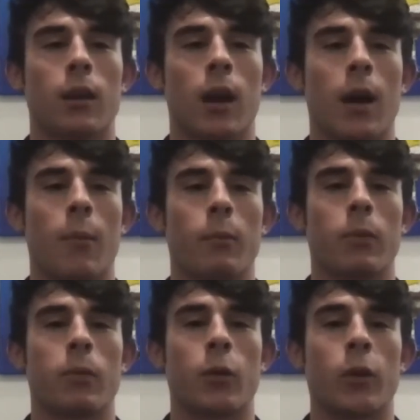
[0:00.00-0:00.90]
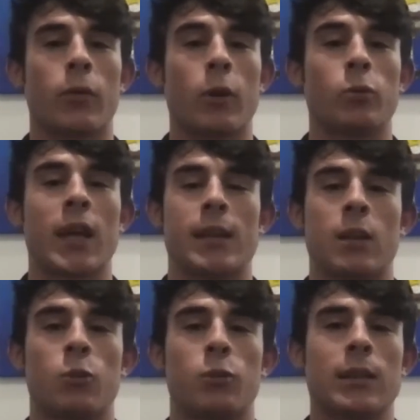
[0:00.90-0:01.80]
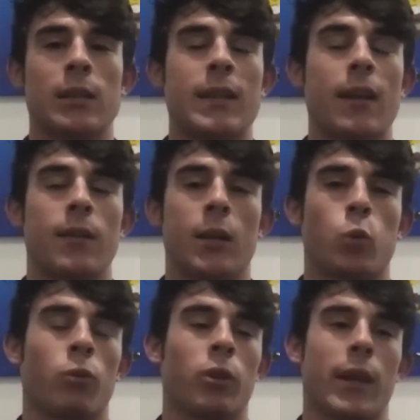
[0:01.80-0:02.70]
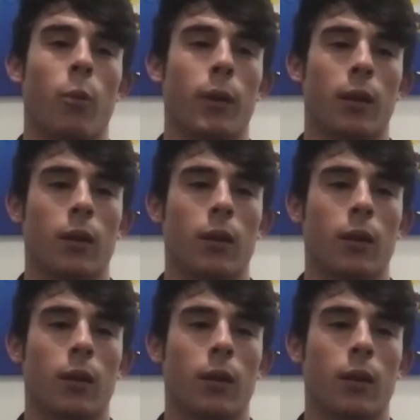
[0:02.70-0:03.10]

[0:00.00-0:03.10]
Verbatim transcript: um, the, the, those, te those, techniques weren't really helping.